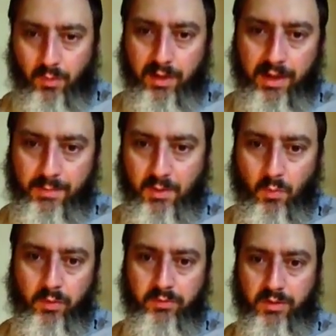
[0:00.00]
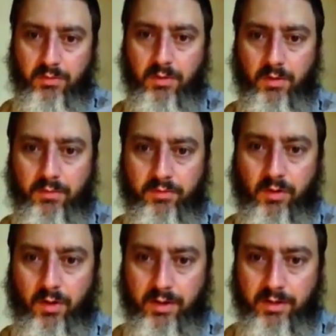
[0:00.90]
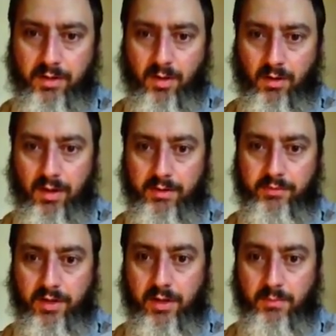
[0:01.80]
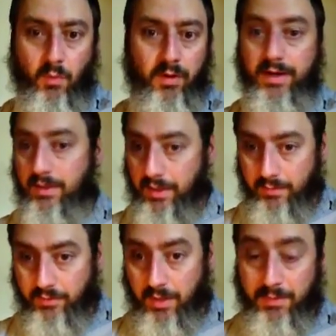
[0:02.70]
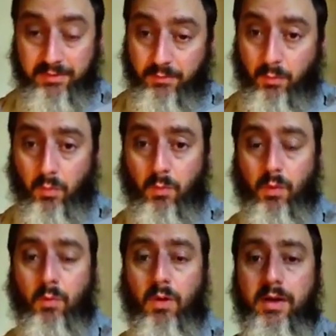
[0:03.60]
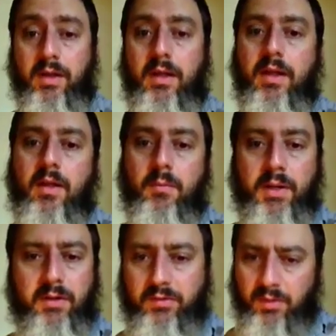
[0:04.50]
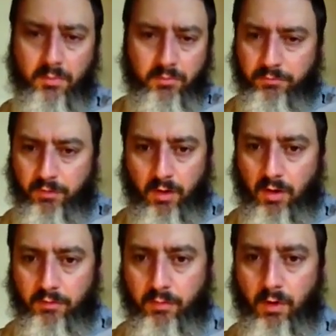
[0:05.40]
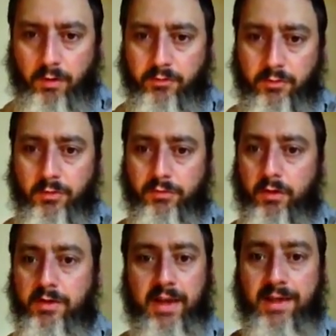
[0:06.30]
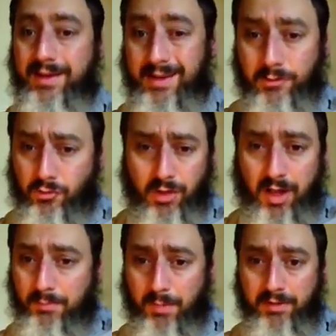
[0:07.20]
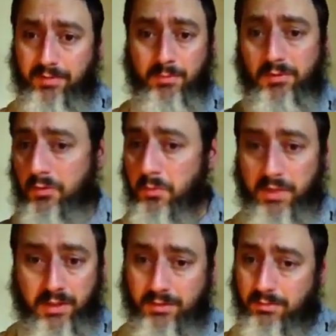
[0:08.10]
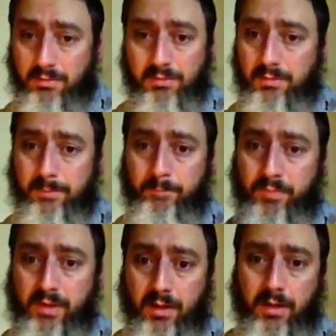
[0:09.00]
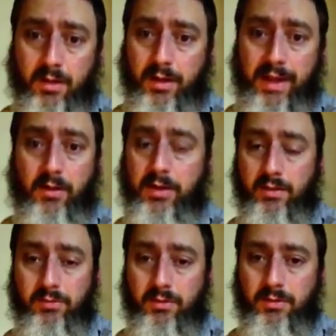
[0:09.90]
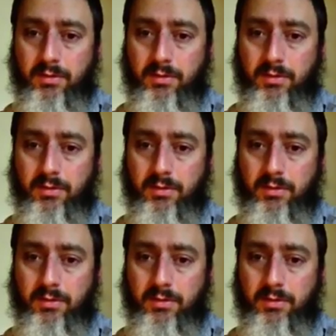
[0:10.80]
how many wars do you know have started in our lifetime, or any lifetime except for World War I, because of some far-off Archduke Ferdinand getting shot by some Serbian anarchist?